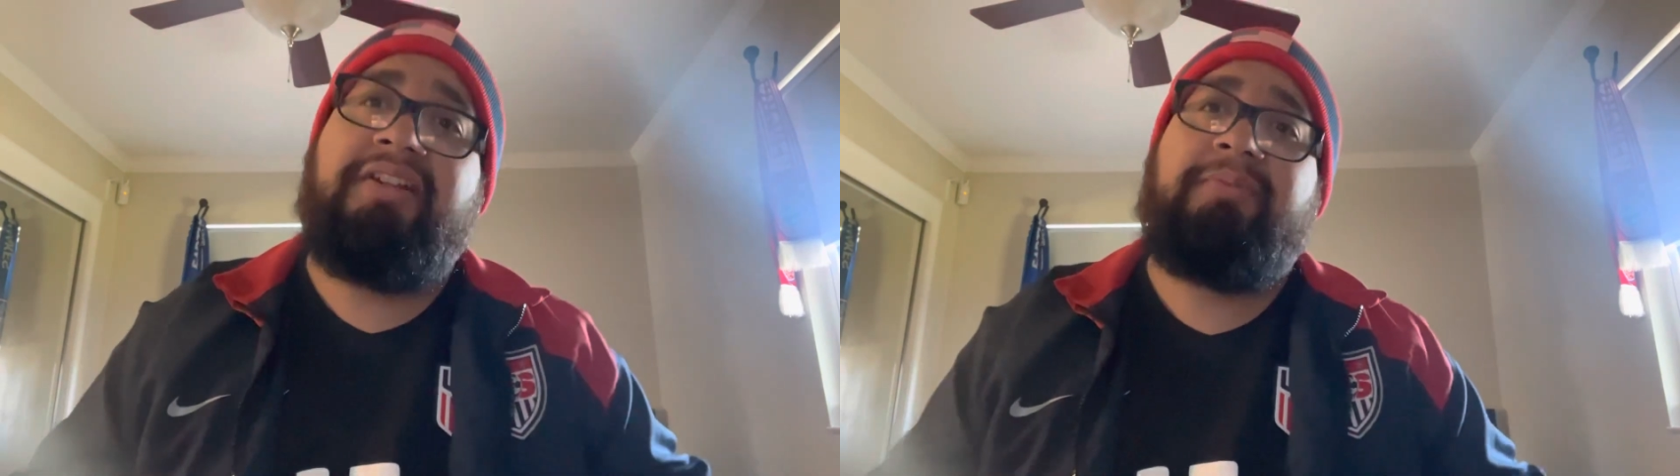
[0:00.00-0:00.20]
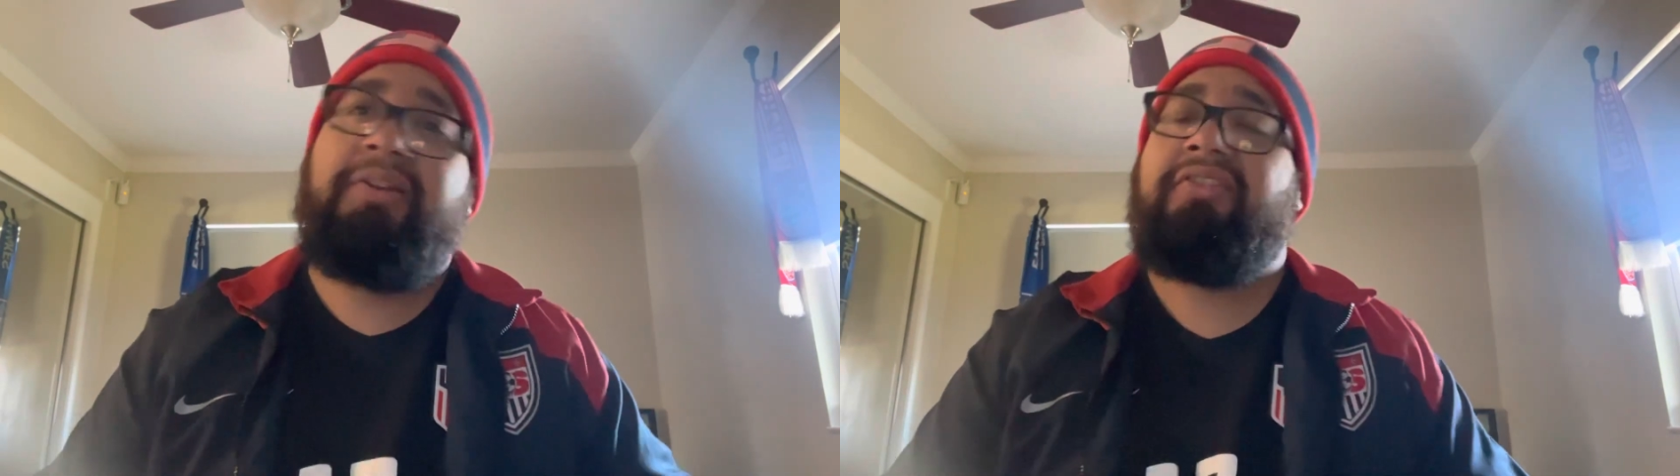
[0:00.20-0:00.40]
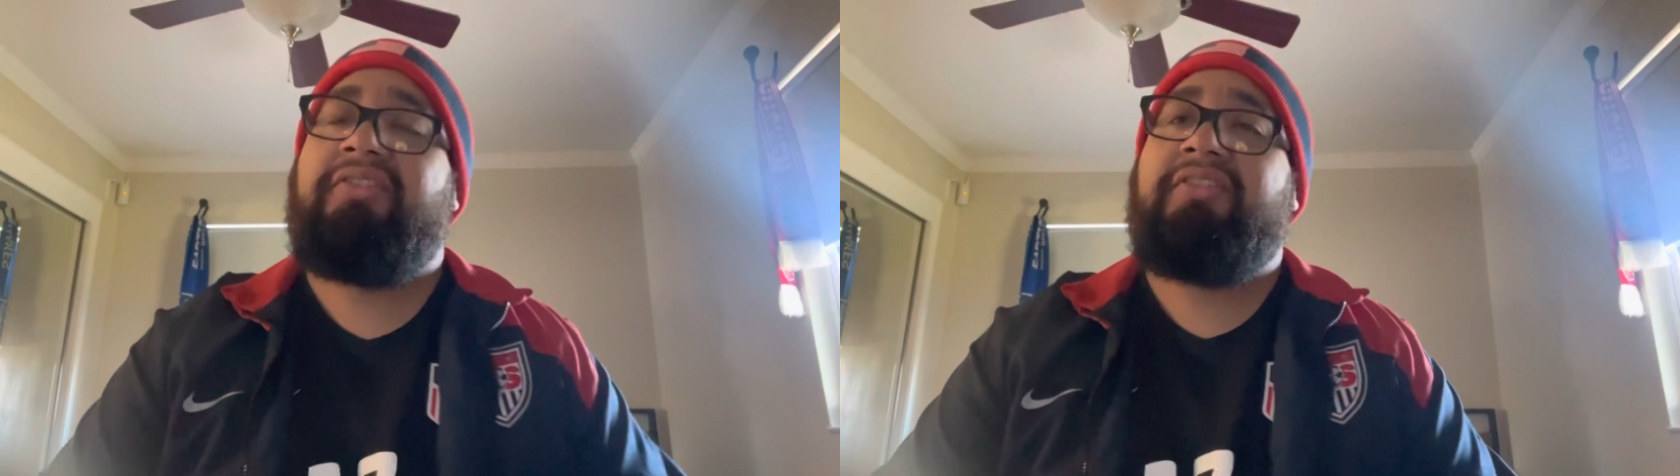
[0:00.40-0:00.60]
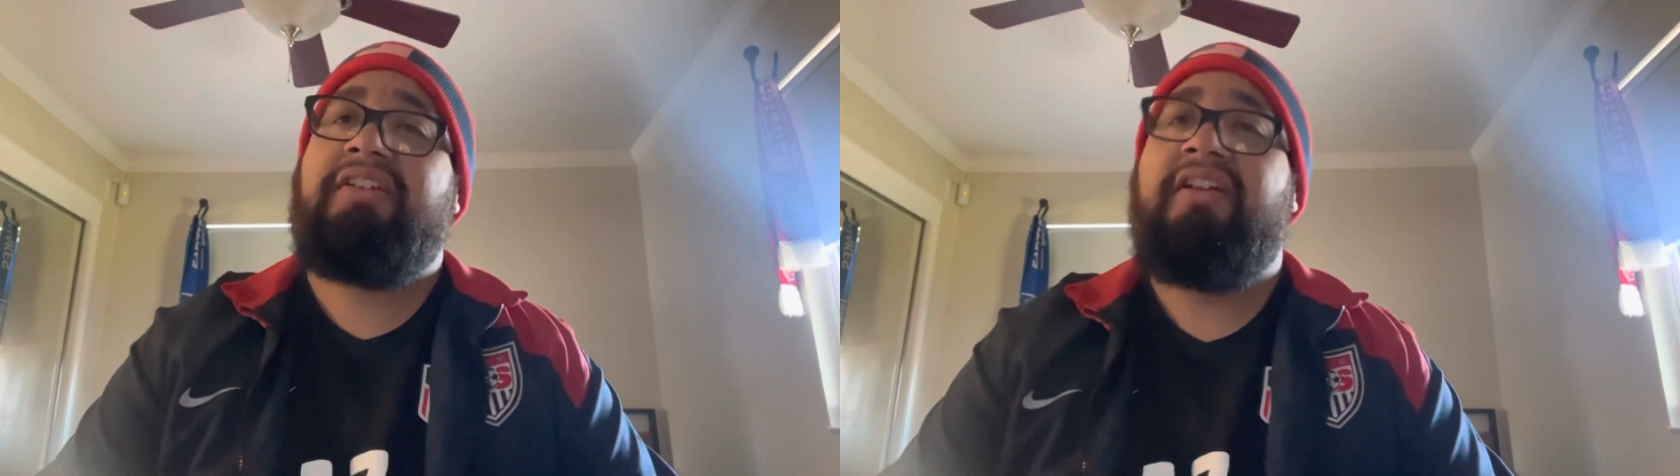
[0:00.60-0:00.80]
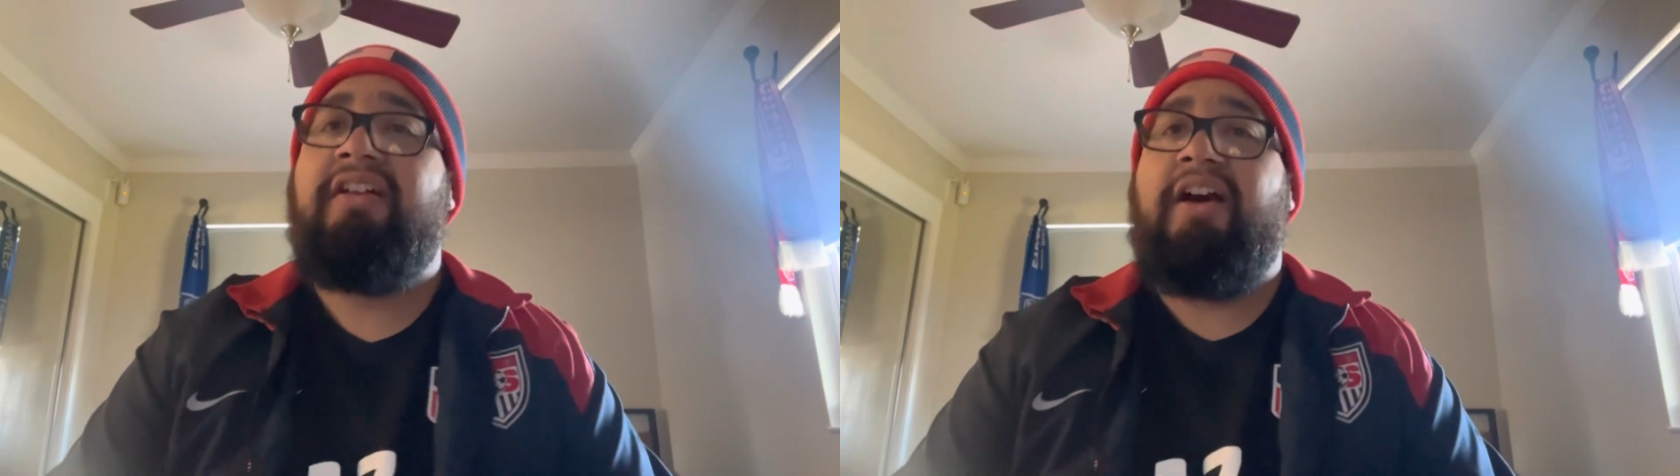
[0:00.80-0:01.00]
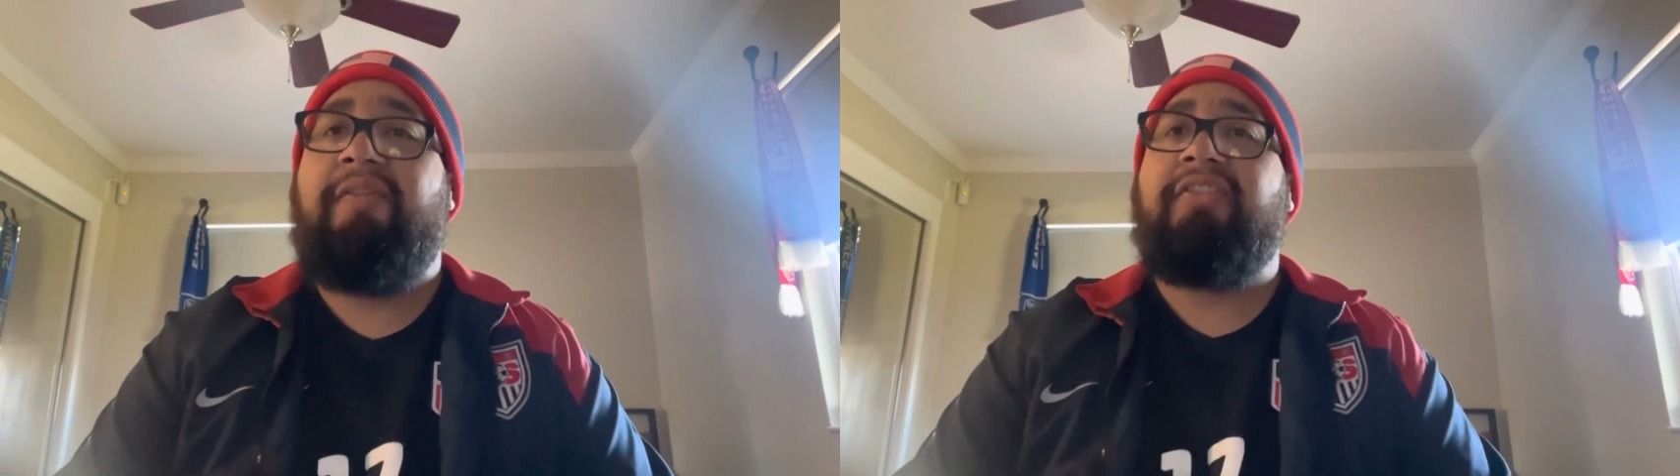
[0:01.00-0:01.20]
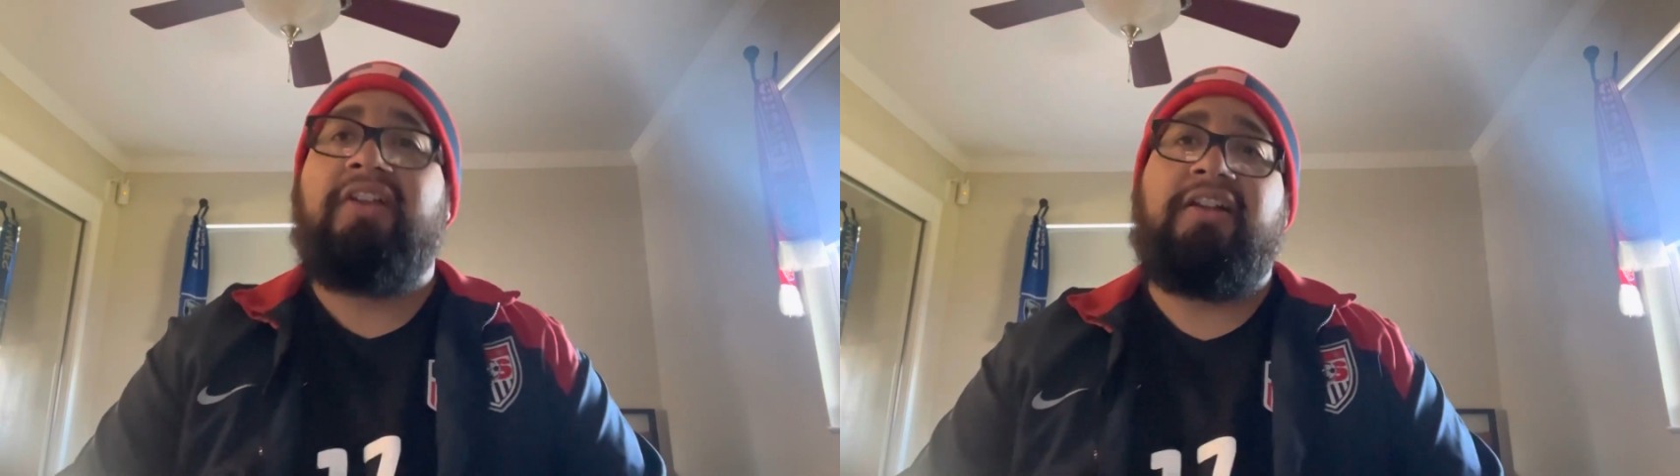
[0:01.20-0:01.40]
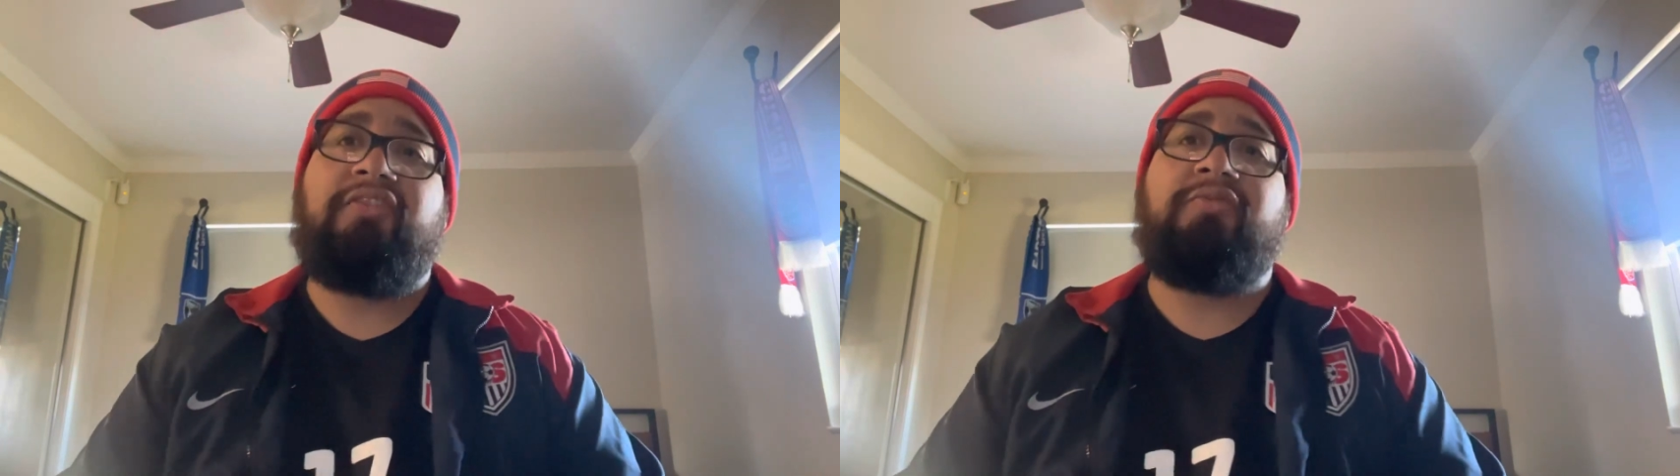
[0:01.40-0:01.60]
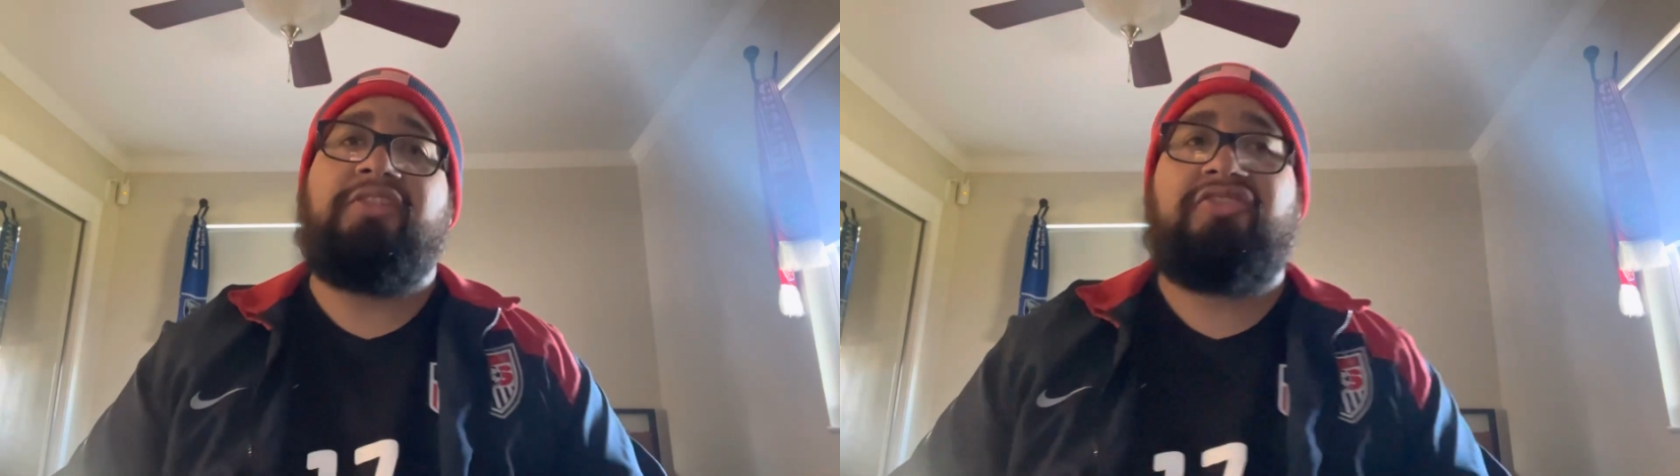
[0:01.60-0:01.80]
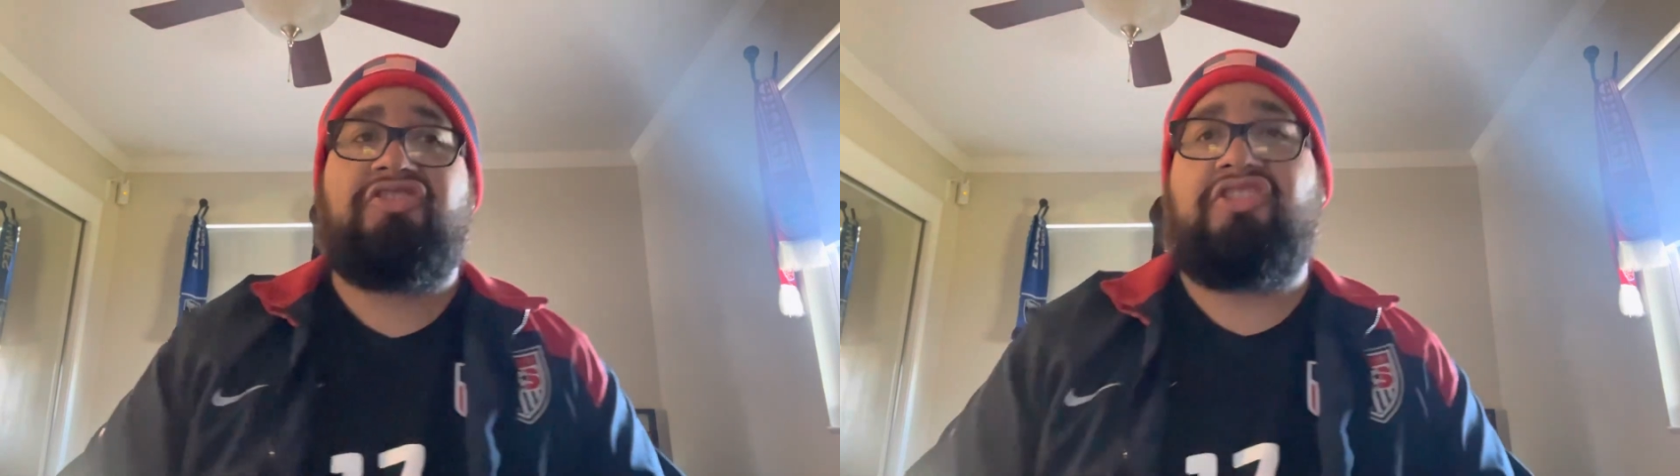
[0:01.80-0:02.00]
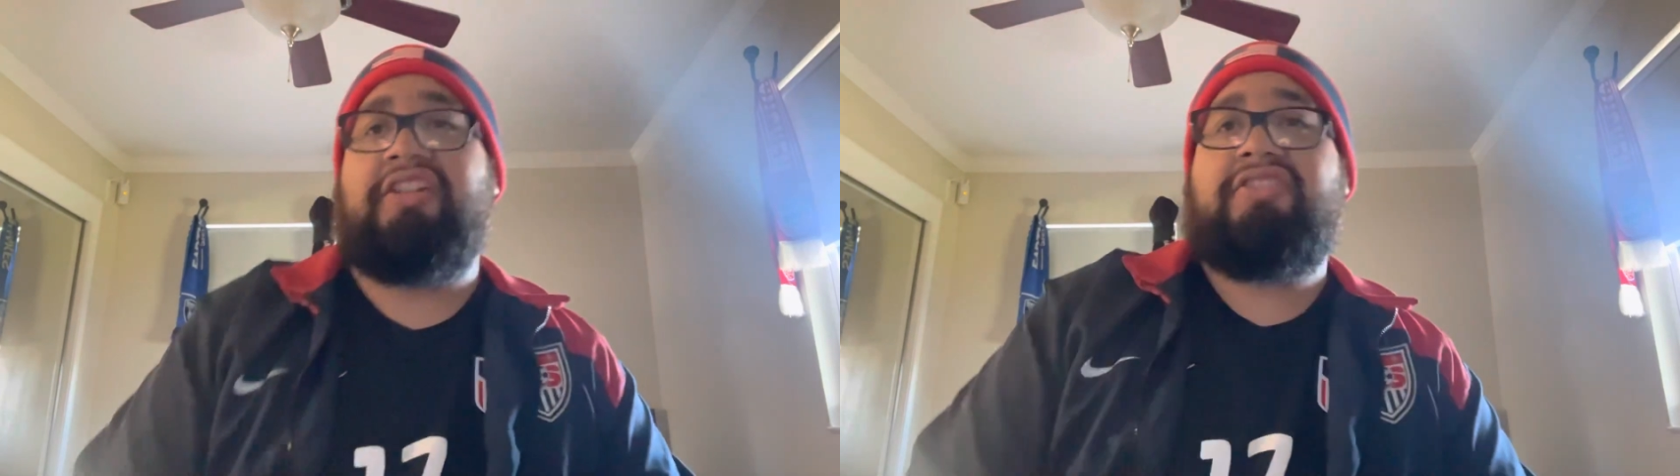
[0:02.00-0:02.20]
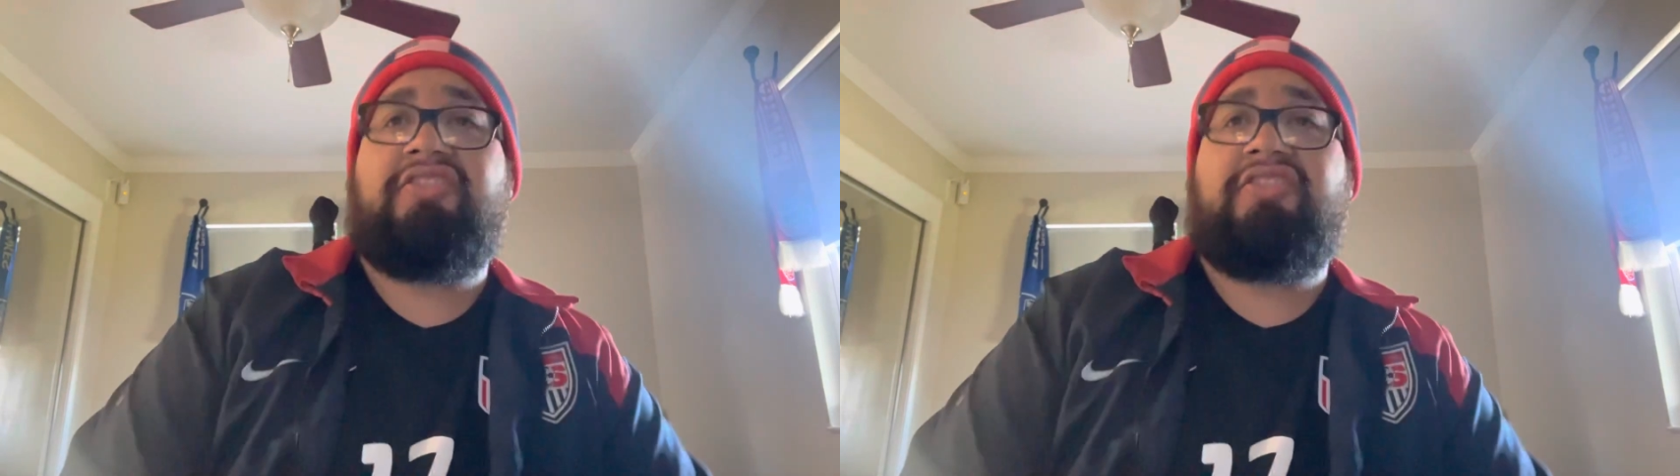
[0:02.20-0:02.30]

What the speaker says: basically of us not doing shit,